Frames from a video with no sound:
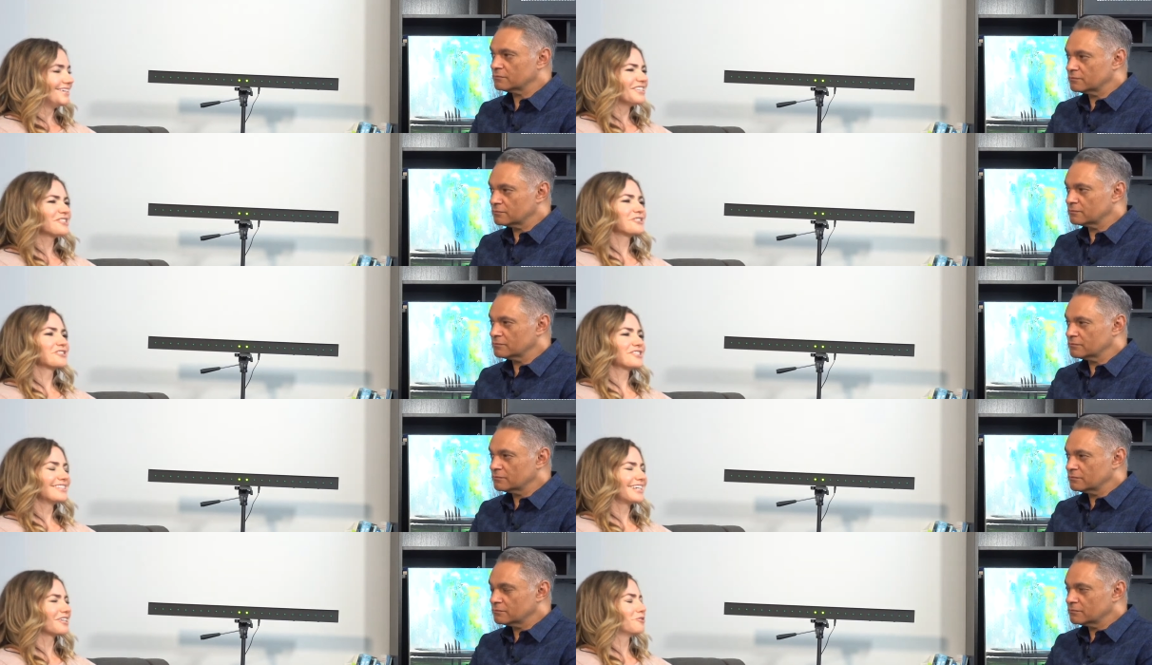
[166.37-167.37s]
Speaker 1: Also, it's just a
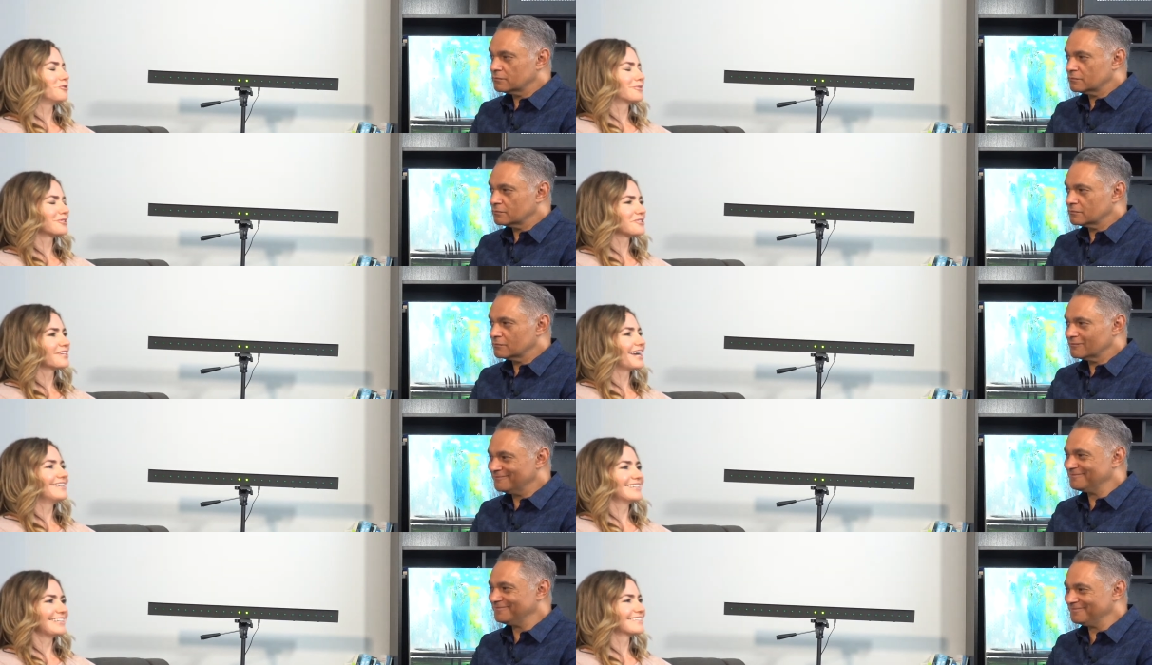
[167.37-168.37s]
lot of cool
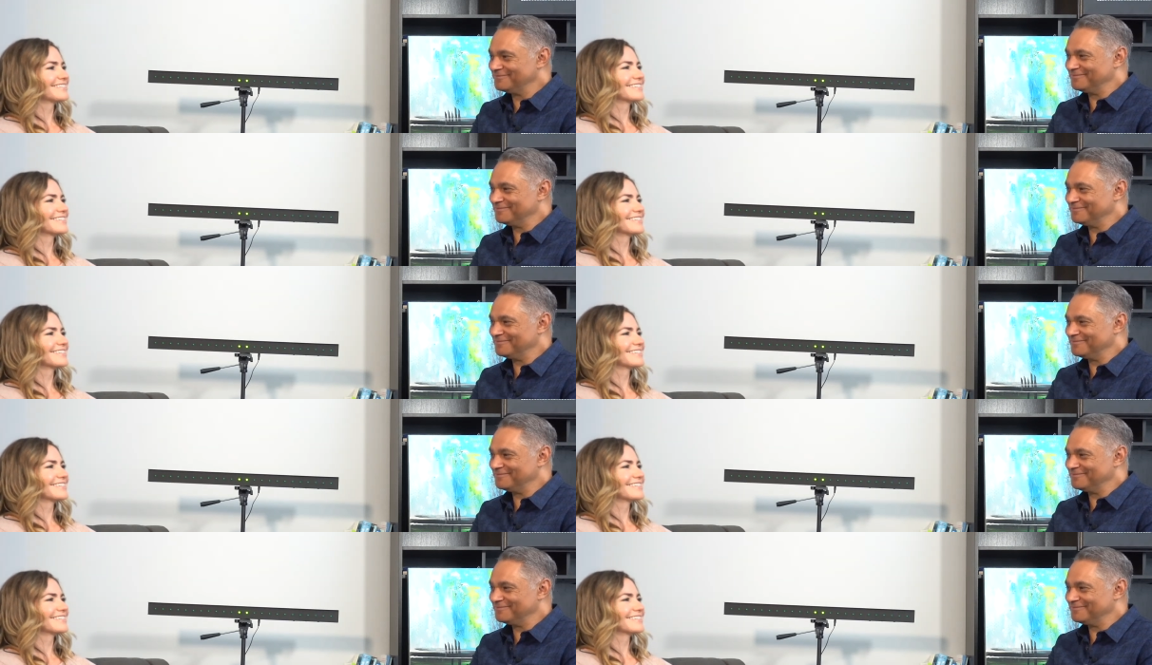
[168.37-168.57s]
personalities.